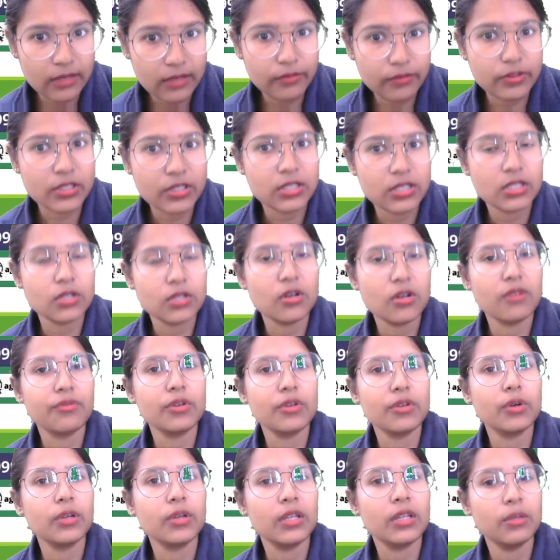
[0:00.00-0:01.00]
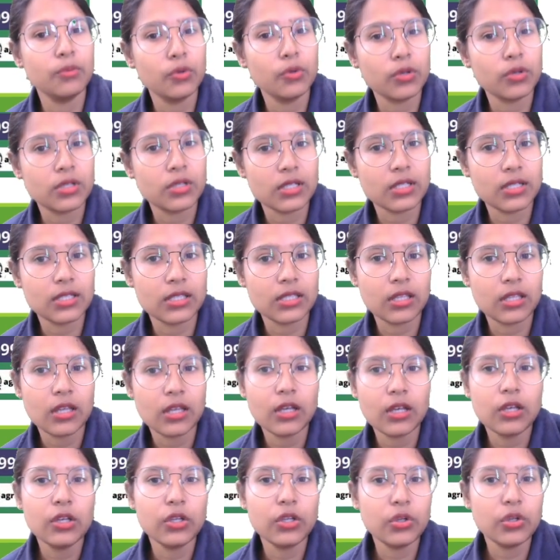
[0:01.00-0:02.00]
which is of your ebooks, is
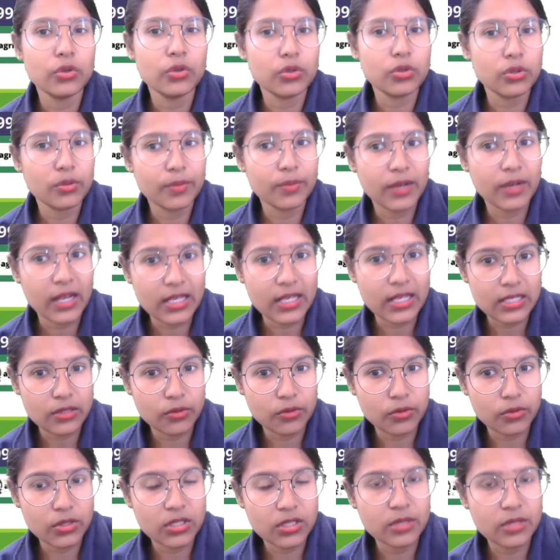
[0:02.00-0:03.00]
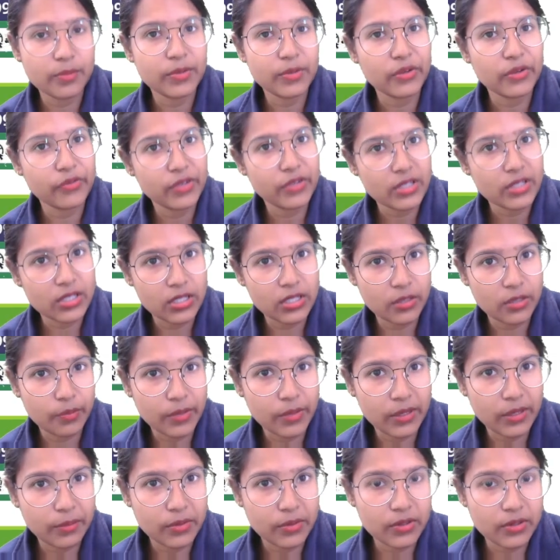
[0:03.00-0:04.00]
YouTube class notes, previous year
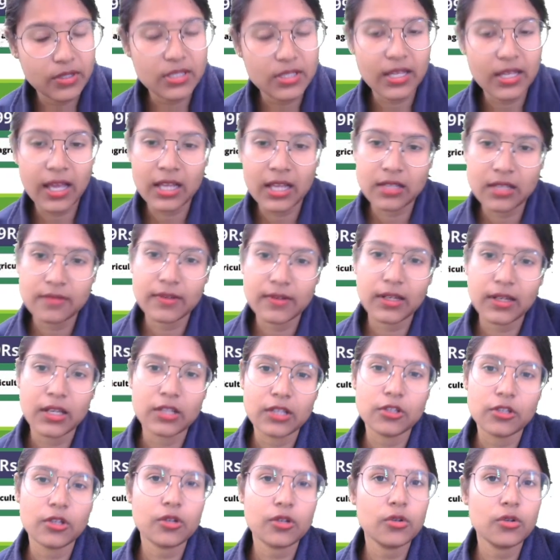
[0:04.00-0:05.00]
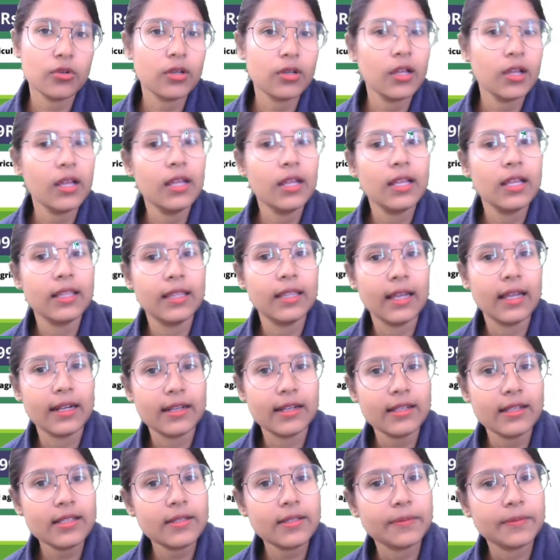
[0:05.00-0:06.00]
papers, as well as your that
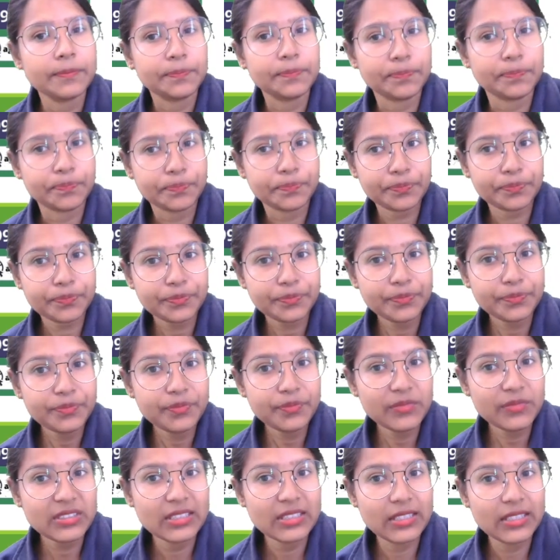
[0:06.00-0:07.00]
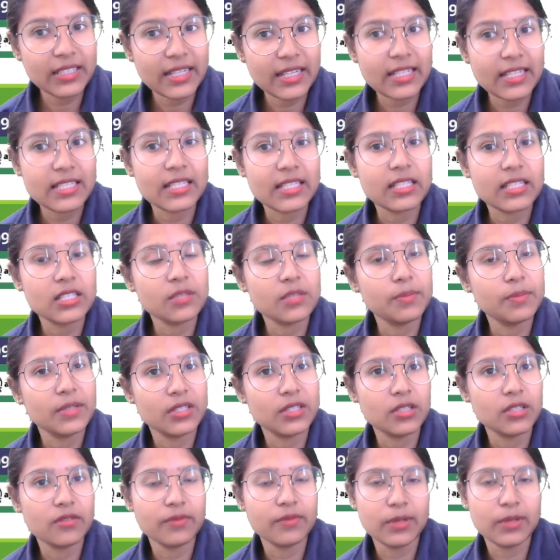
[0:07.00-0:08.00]
is test series which
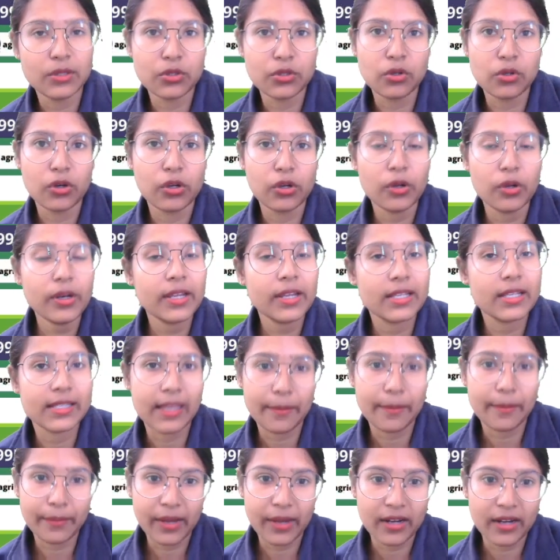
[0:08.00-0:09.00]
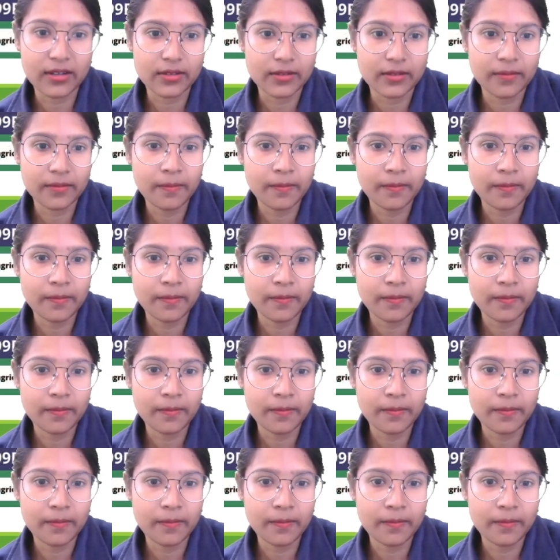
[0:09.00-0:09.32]
is based on your exam pattern.